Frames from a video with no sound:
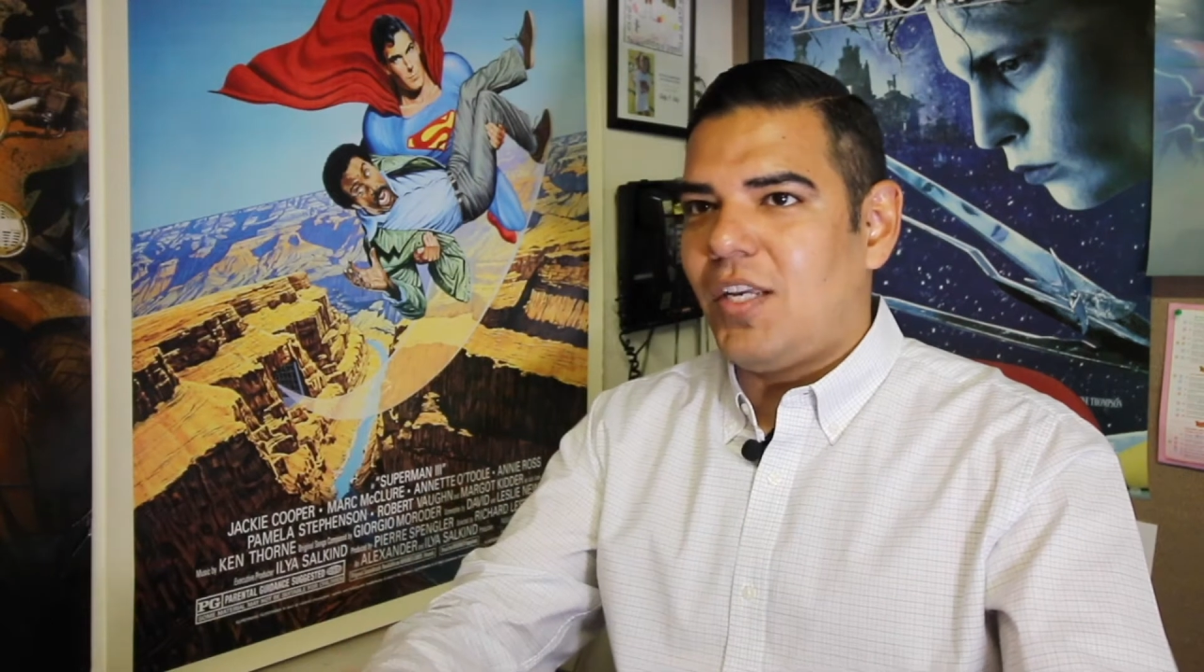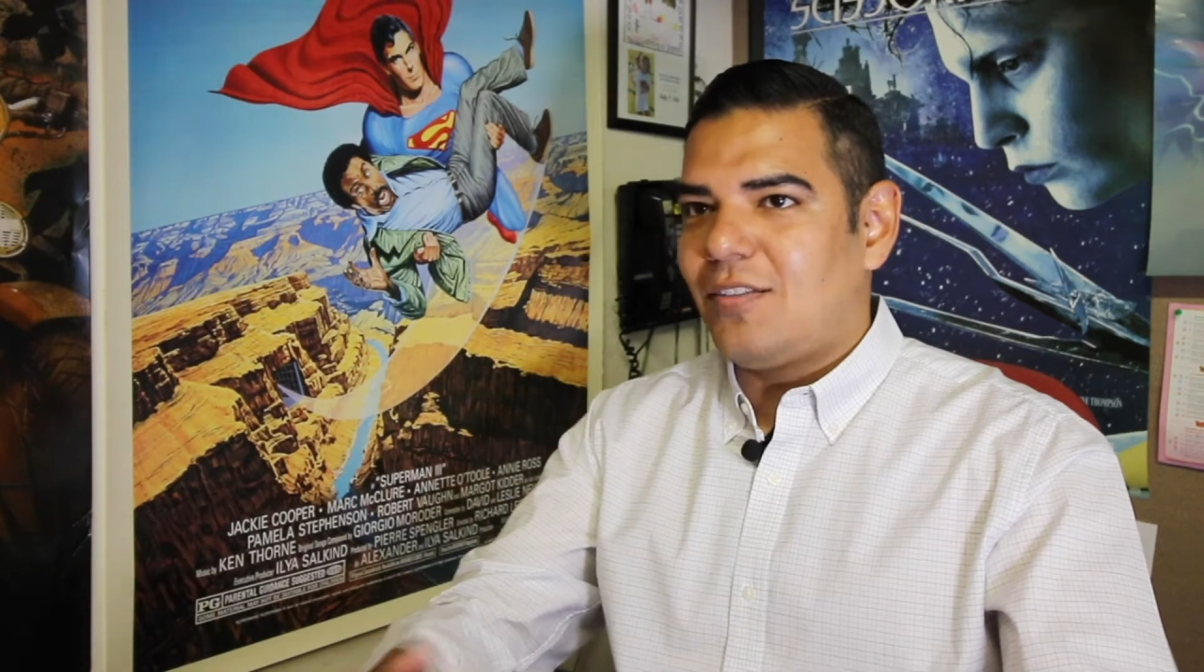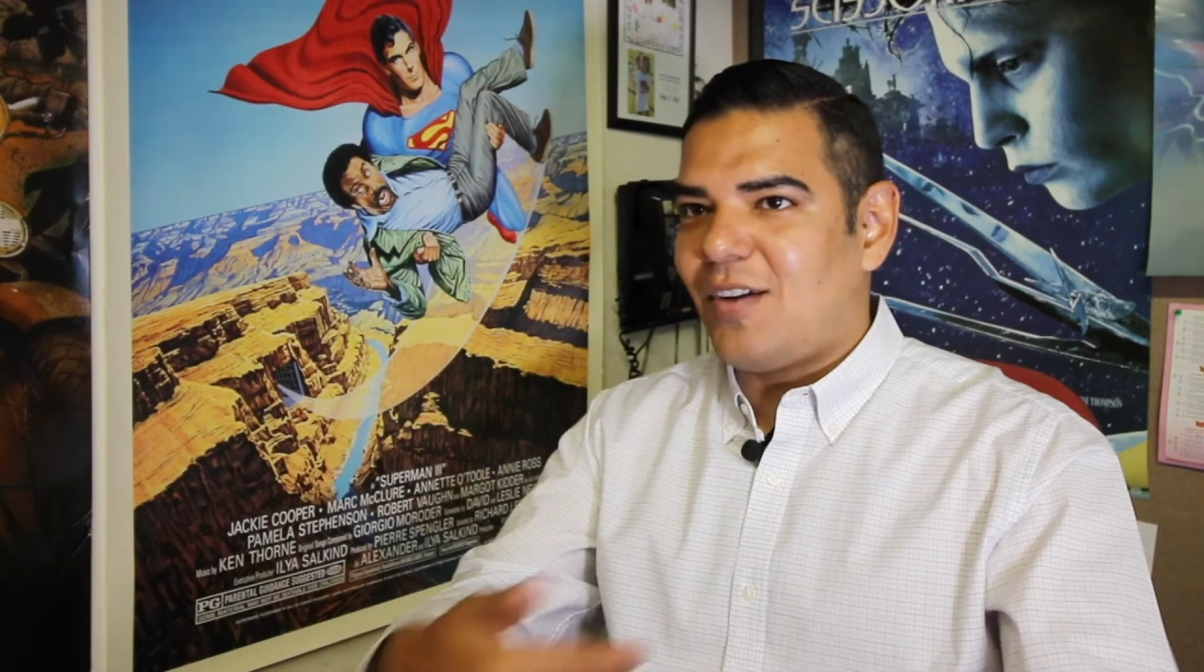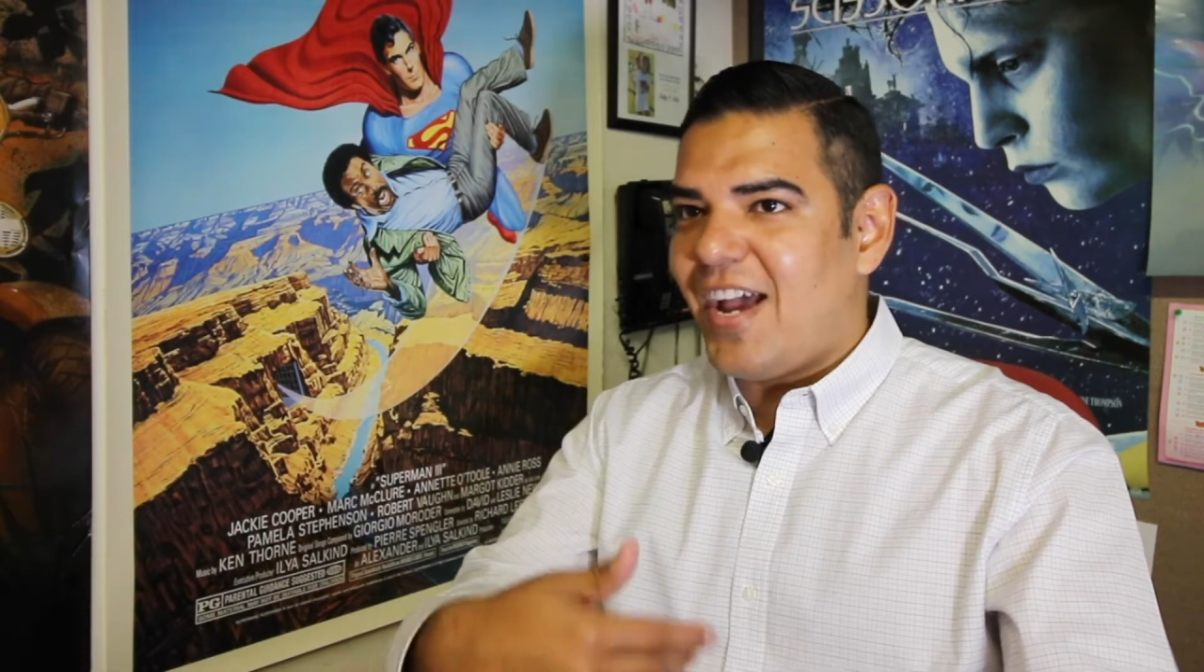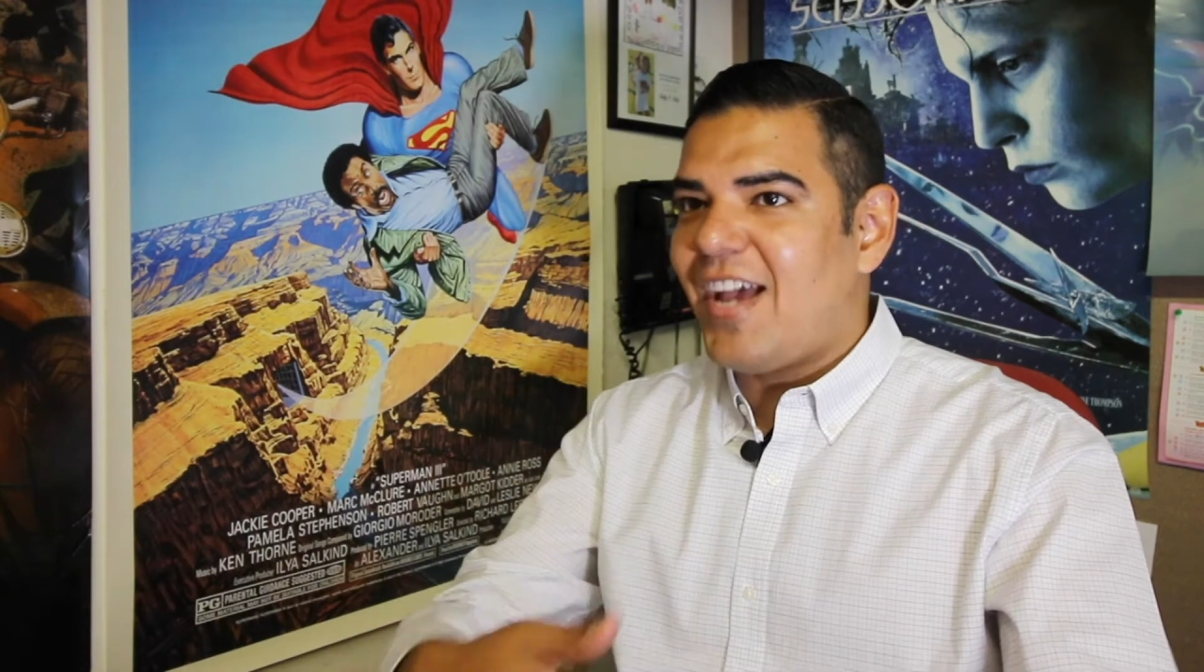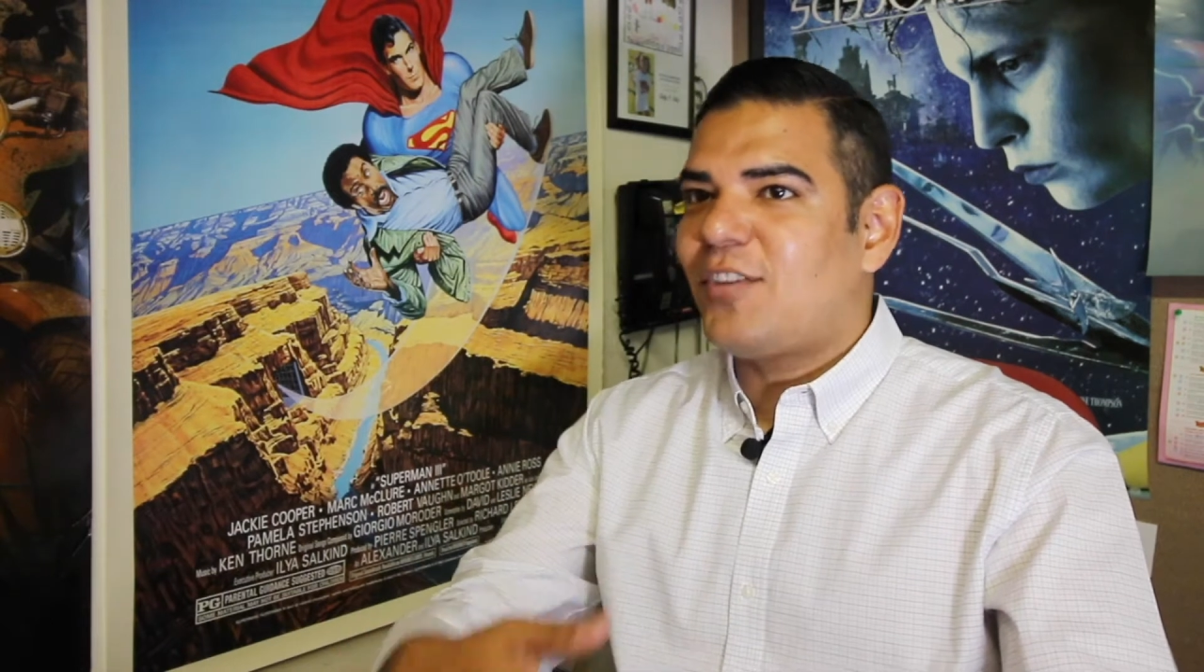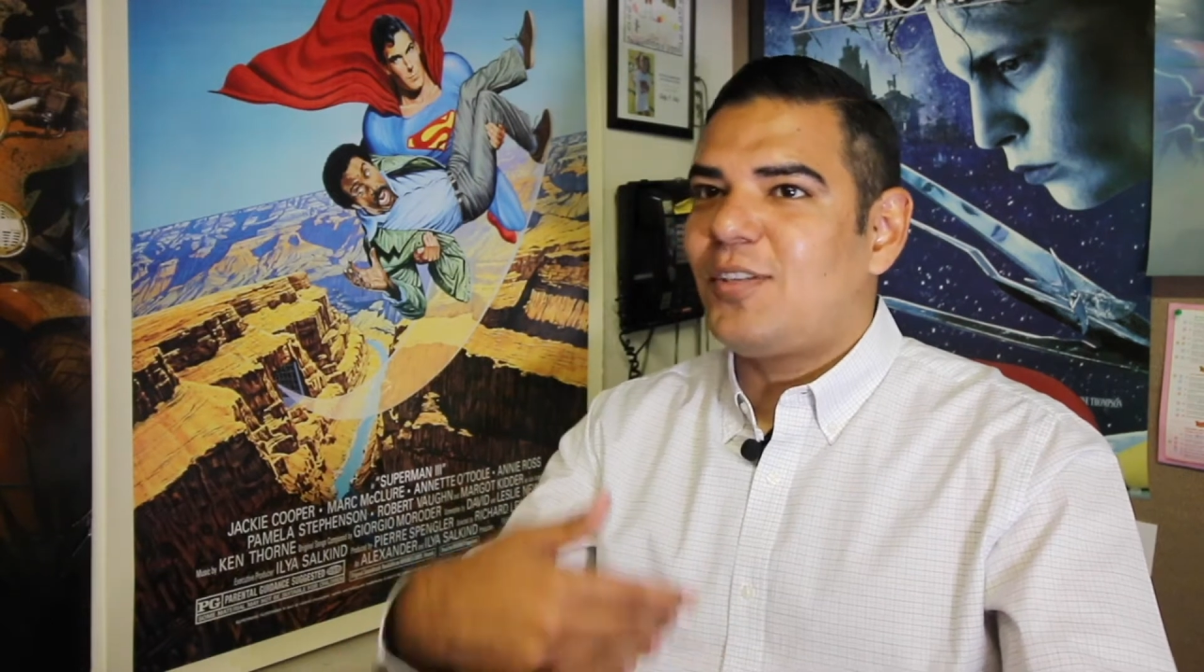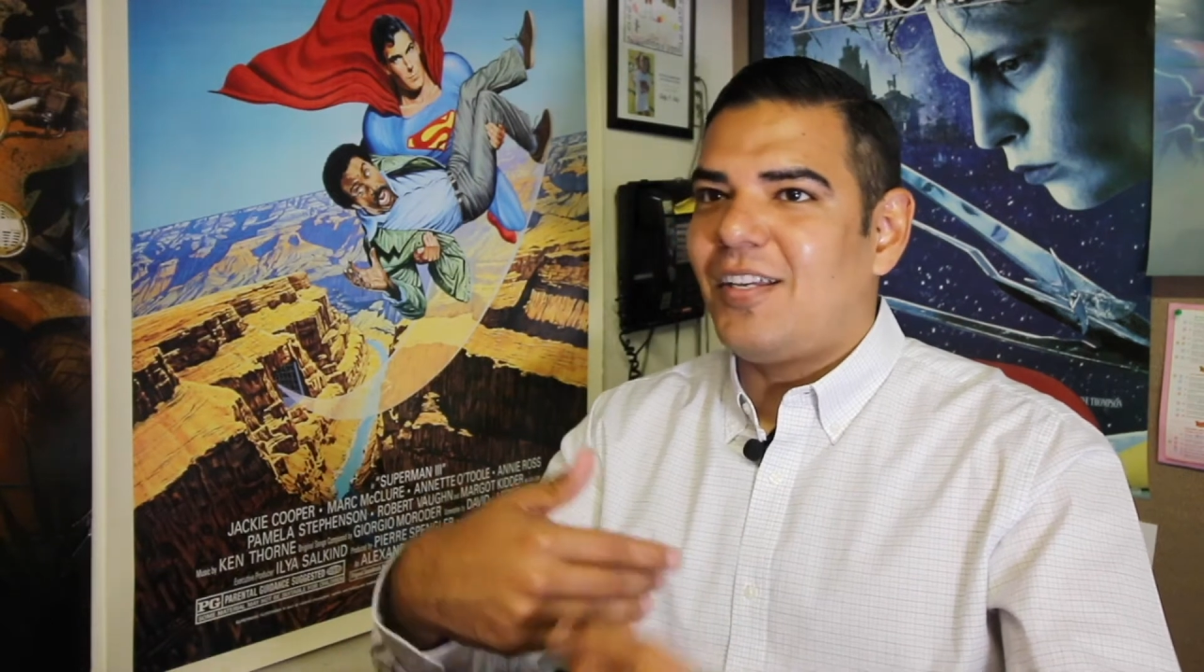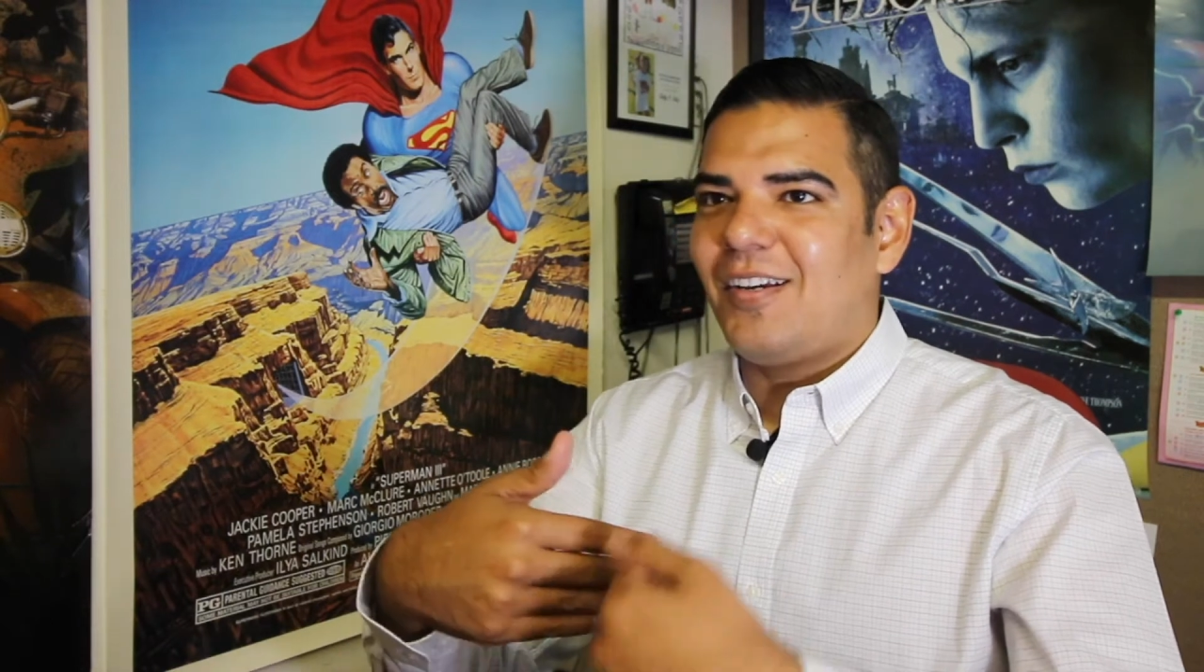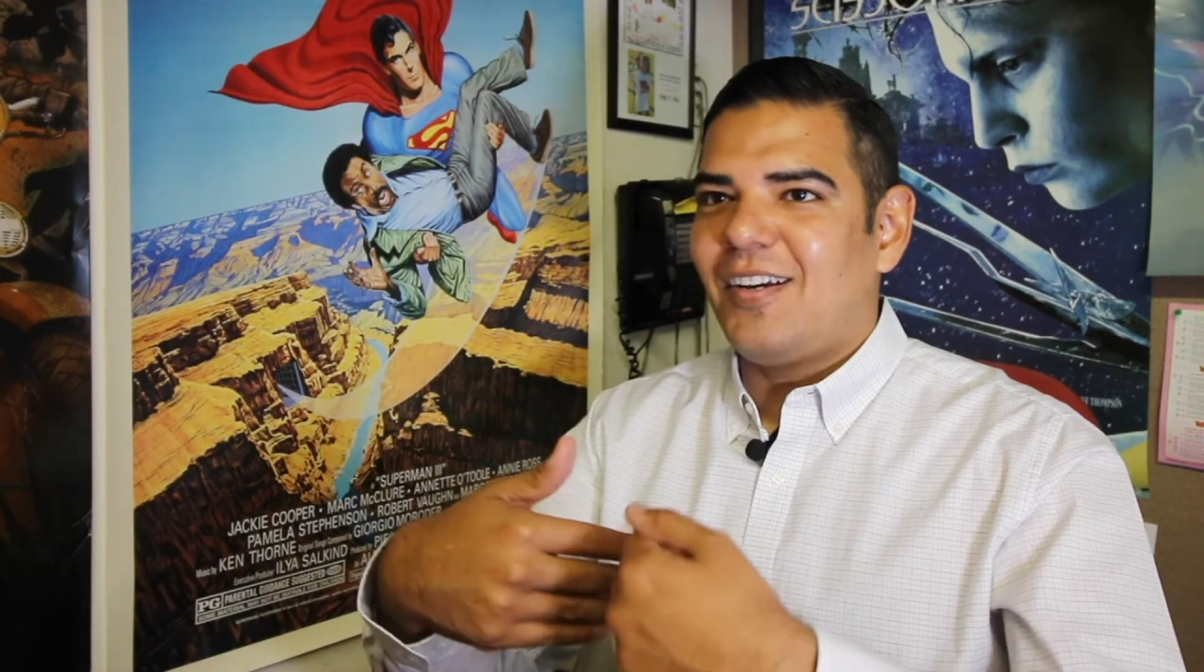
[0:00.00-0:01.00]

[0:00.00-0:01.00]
And so I actually